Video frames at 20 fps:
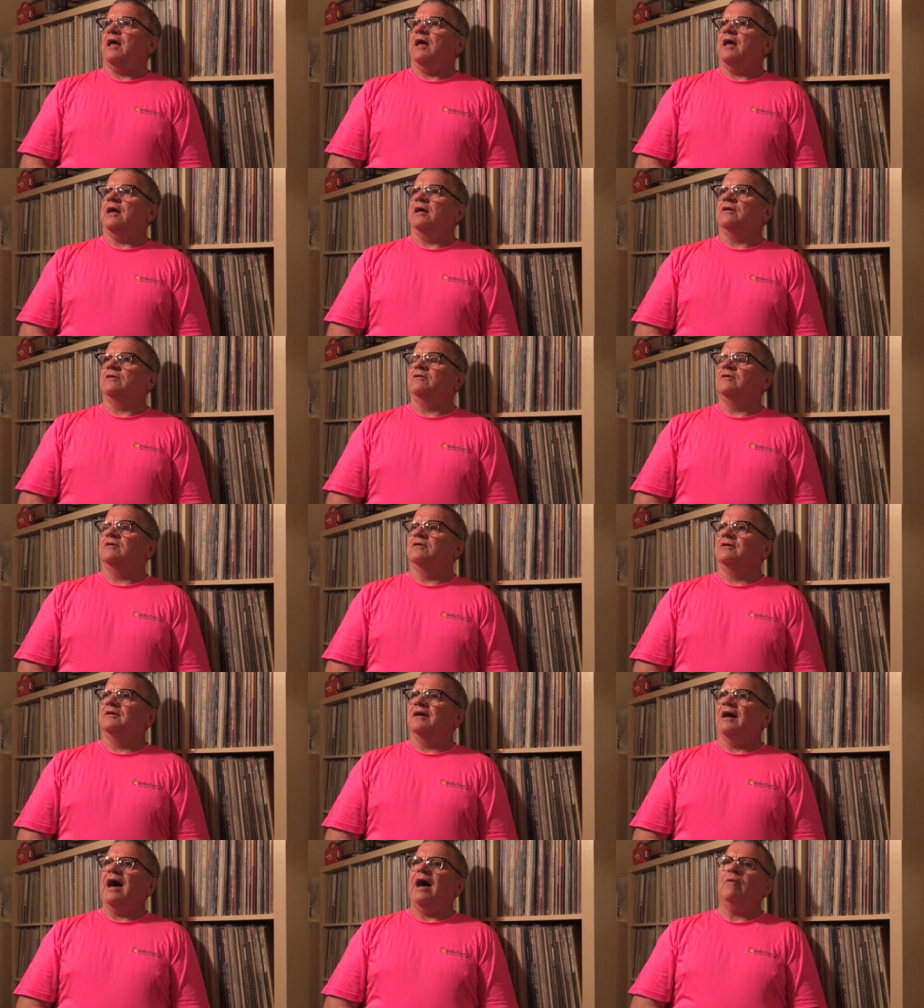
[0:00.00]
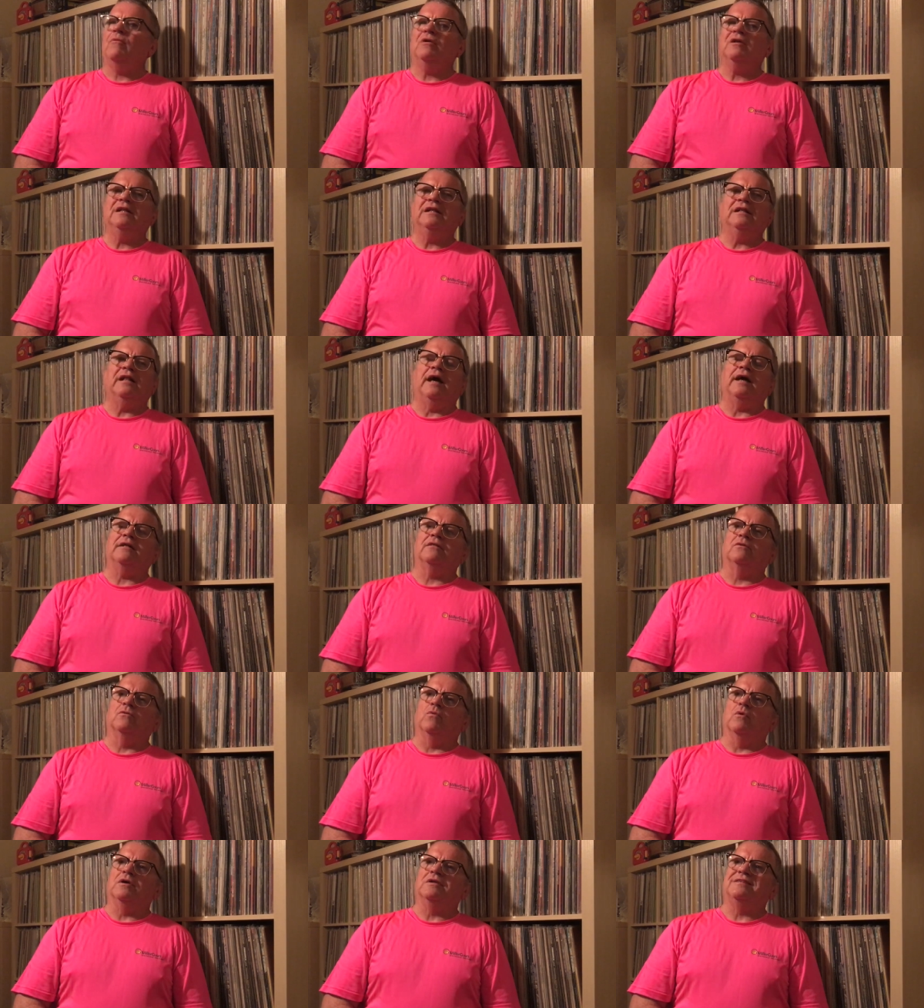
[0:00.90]
And I really
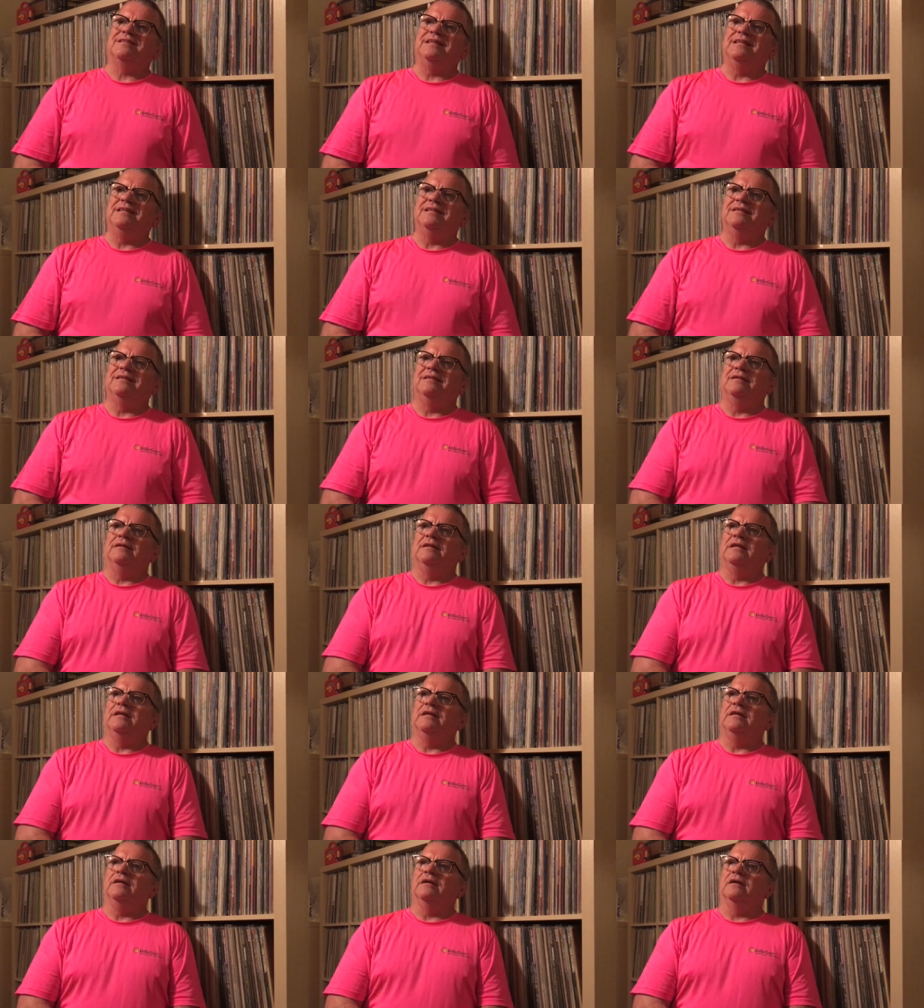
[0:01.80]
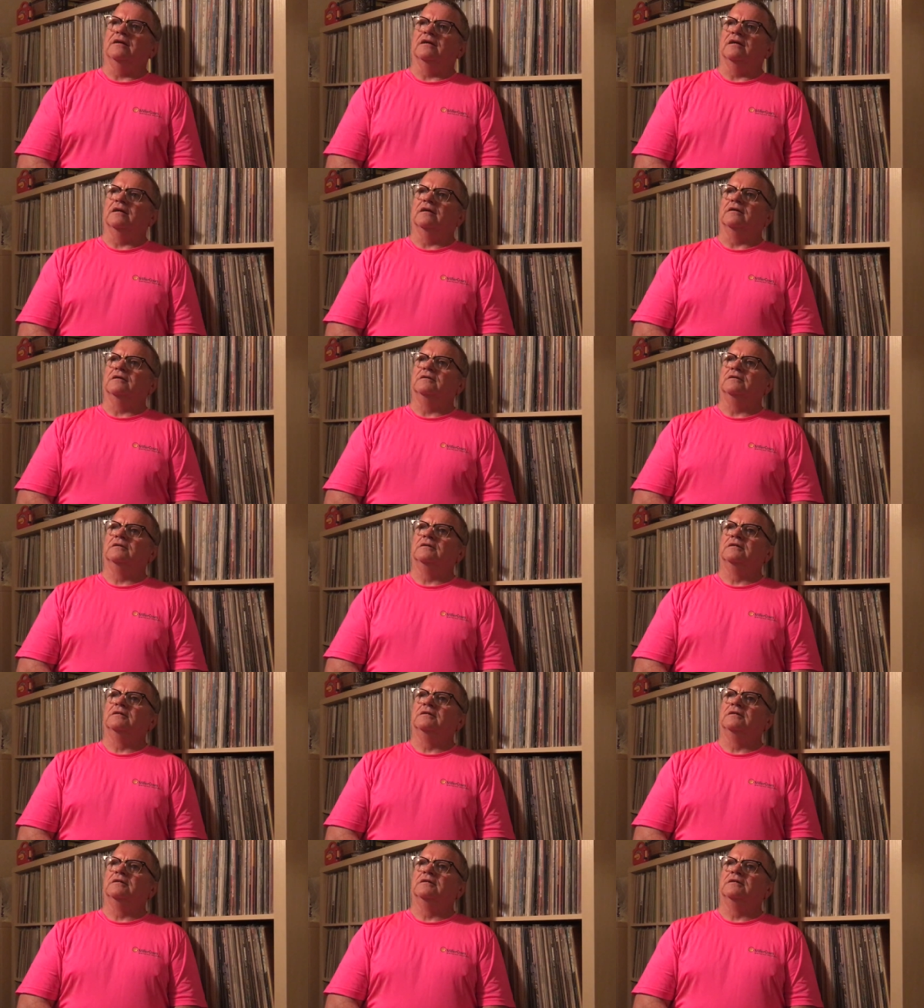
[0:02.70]
like the ones he, he uh,